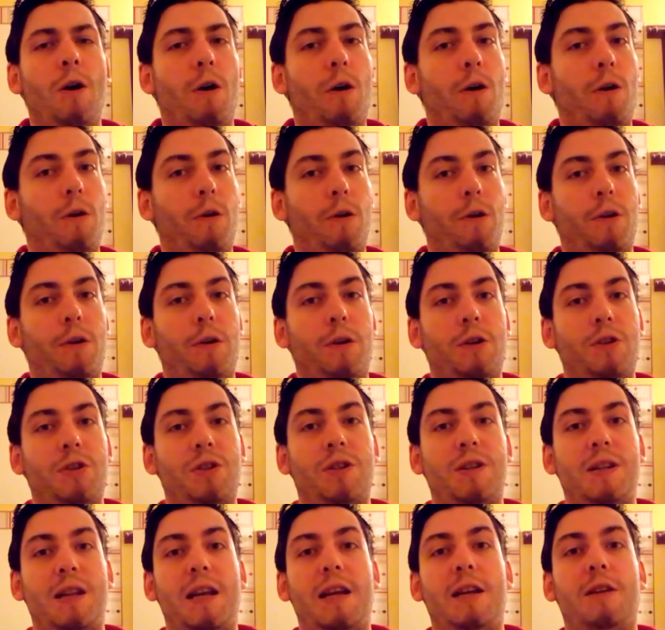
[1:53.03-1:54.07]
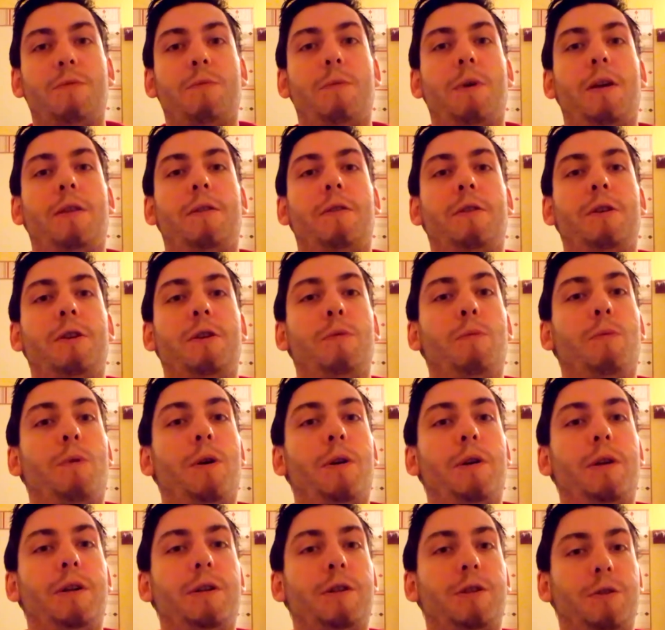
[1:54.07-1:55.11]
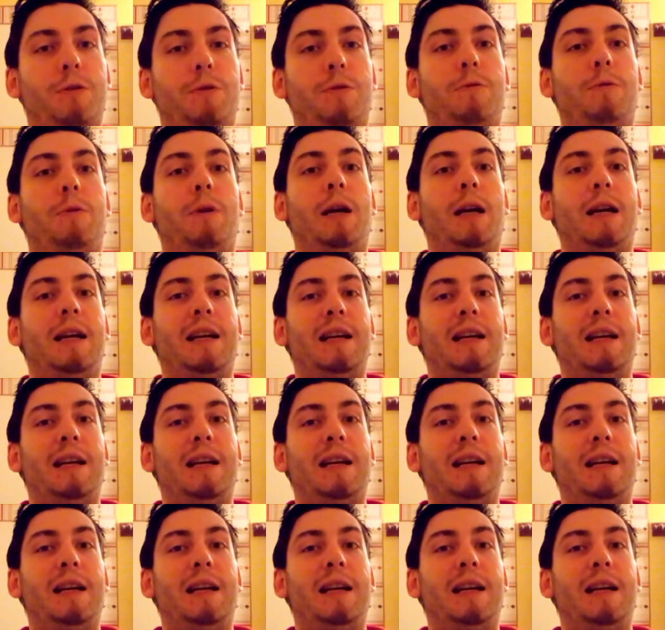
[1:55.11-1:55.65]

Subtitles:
or state whether you want to